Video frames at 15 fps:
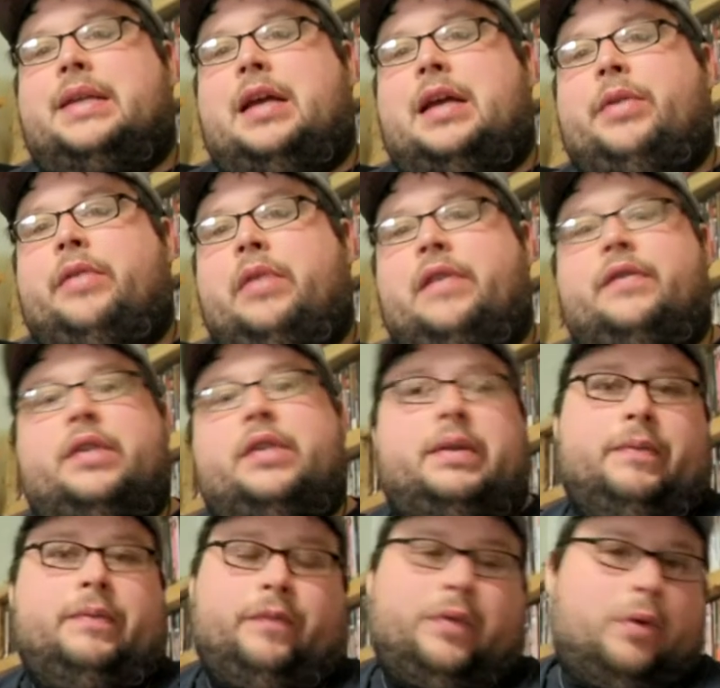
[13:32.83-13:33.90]
I mean, we've
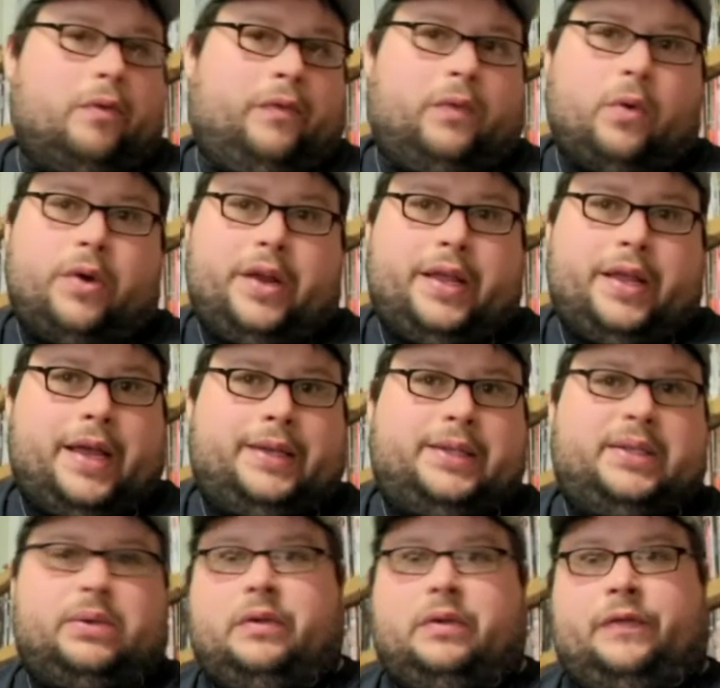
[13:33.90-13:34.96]
done
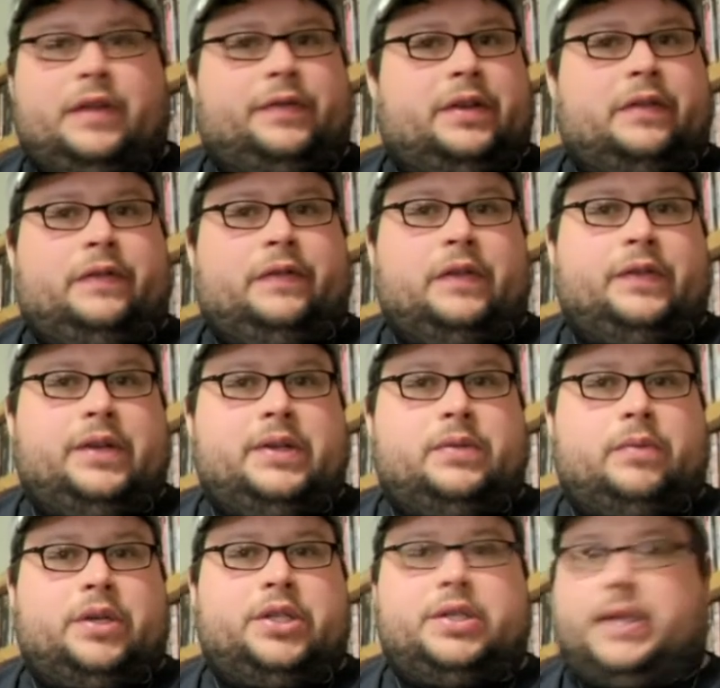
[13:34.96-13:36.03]
48s or 50/50s,
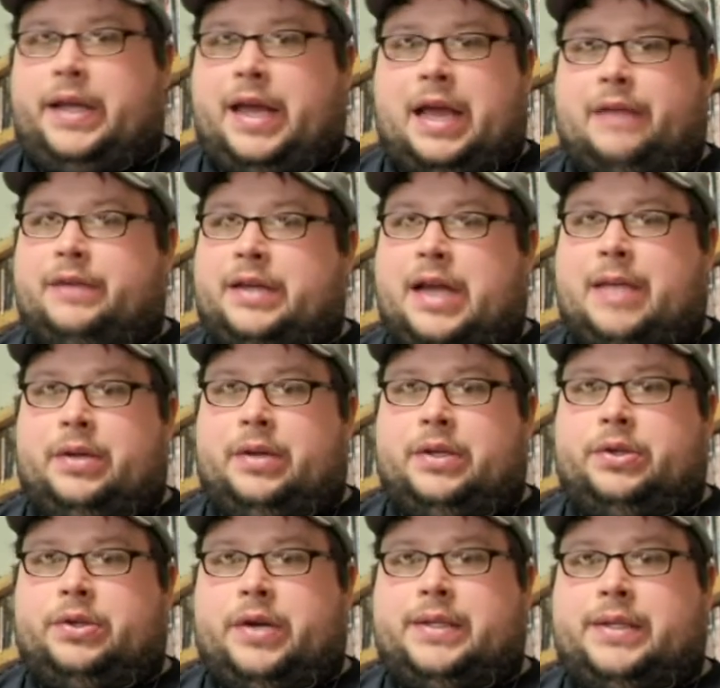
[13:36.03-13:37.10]
which they have time
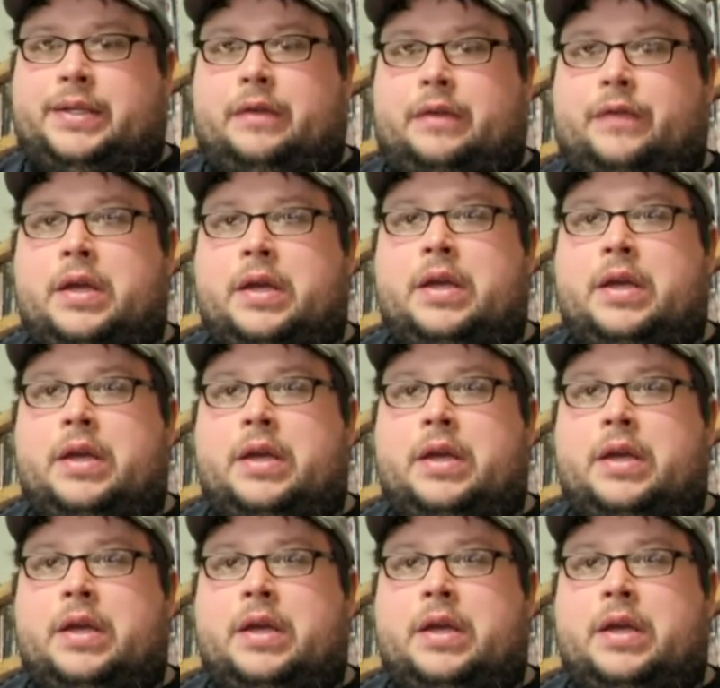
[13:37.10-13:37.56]
constraints of,